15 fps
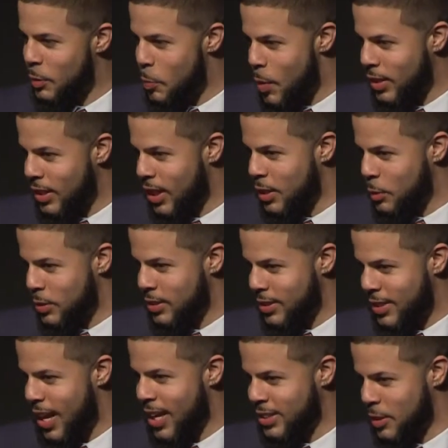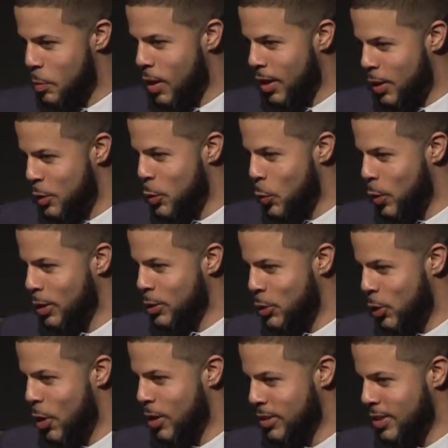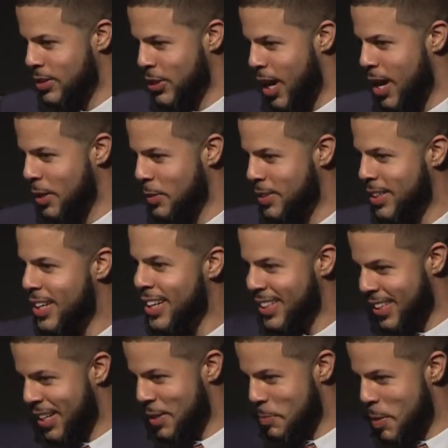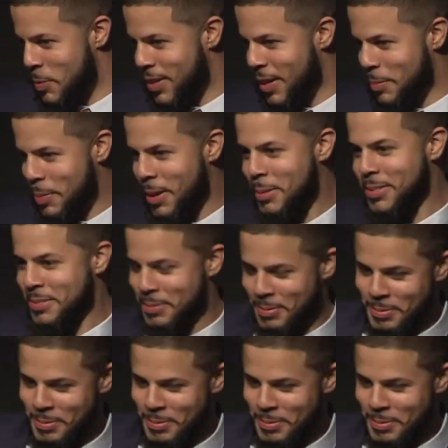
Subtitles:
the money I used to stash in my underwear jar as a child. Yeah, you remember that, Pops?